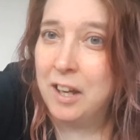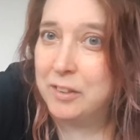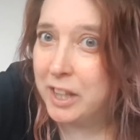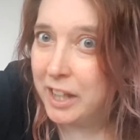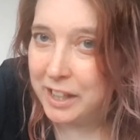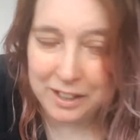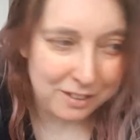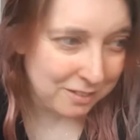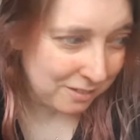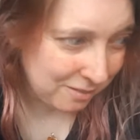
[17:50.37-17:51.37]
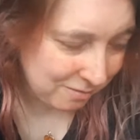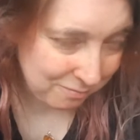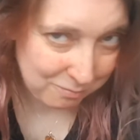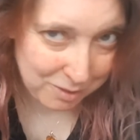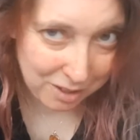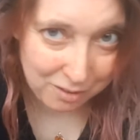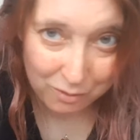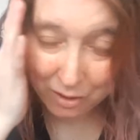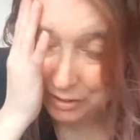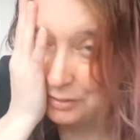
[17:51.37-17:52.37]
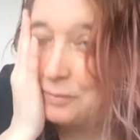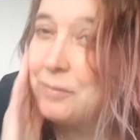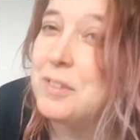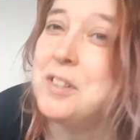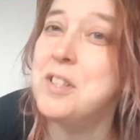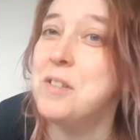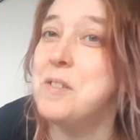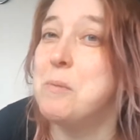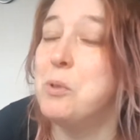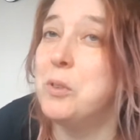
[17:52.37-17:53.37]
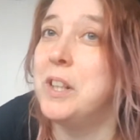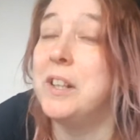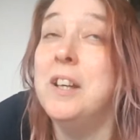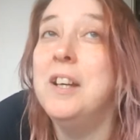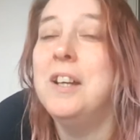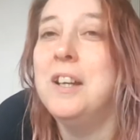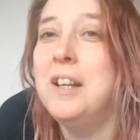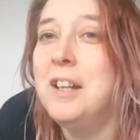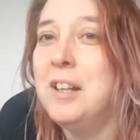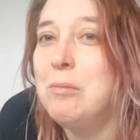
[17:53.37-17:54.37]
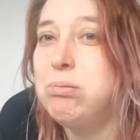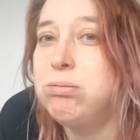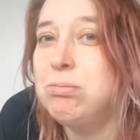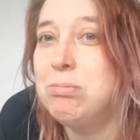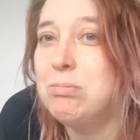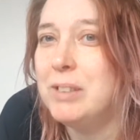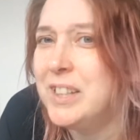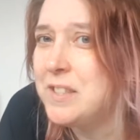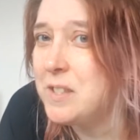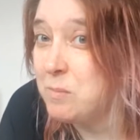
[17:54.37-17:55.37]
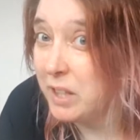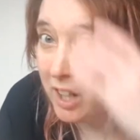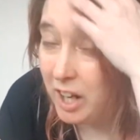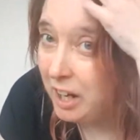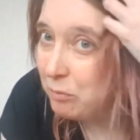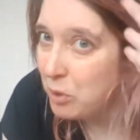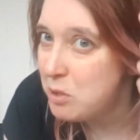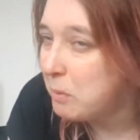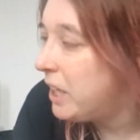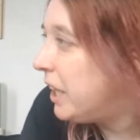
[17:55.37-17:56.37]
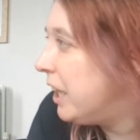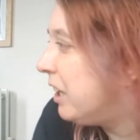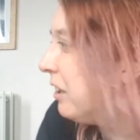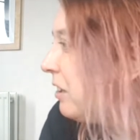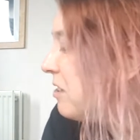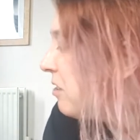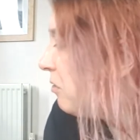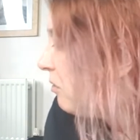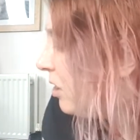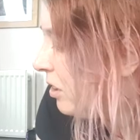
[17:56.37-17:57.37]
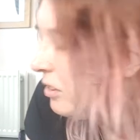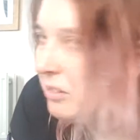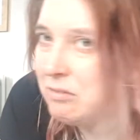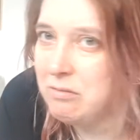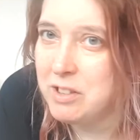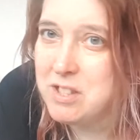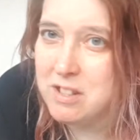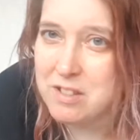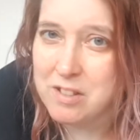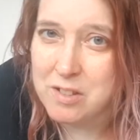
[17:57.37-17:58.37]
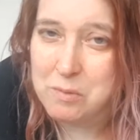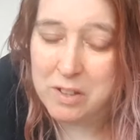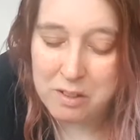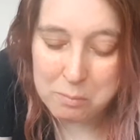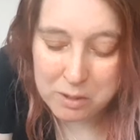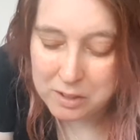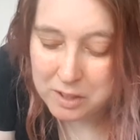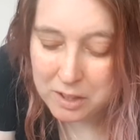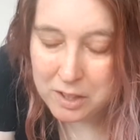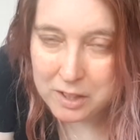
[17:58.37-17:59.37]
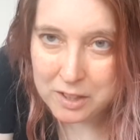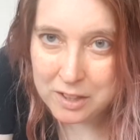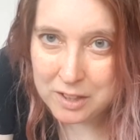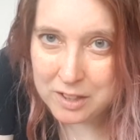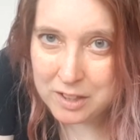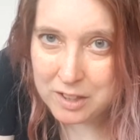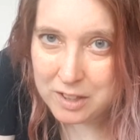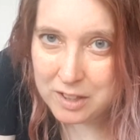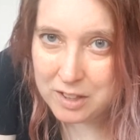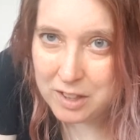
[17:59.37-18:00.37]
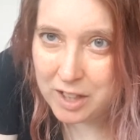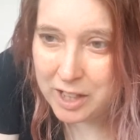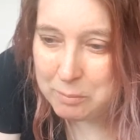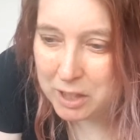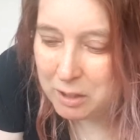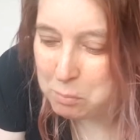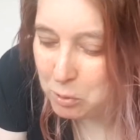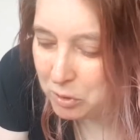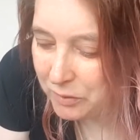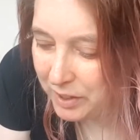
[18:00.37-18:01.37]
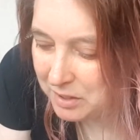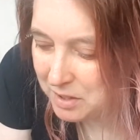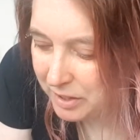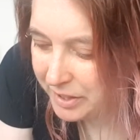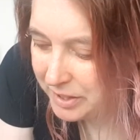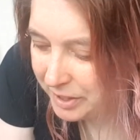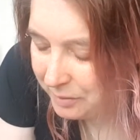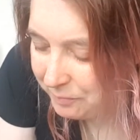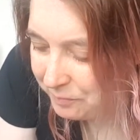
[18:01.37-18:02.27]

Okay, we are on Tuesday morning. And this is me. I have washed my hair, so, you know, there's an excuse for that. But I am like a ball of anxiety.